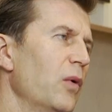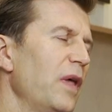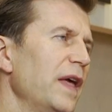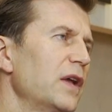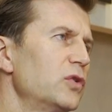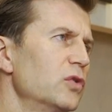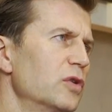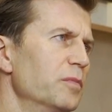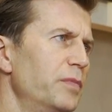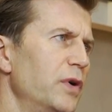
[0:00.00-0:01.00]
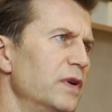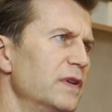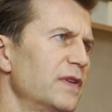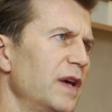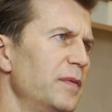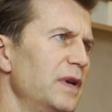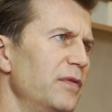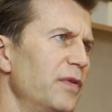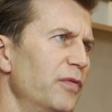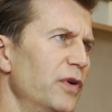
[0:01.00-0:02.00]
Well, there are two components, I
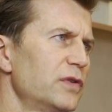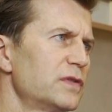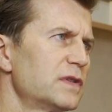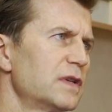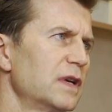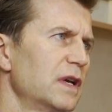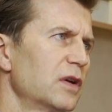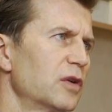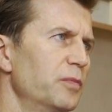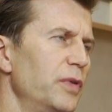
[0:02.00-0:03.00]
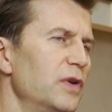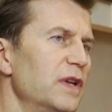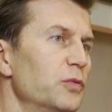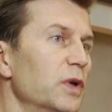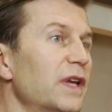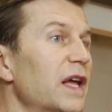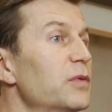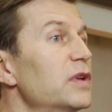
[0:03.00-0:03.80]
believe. The first component is what can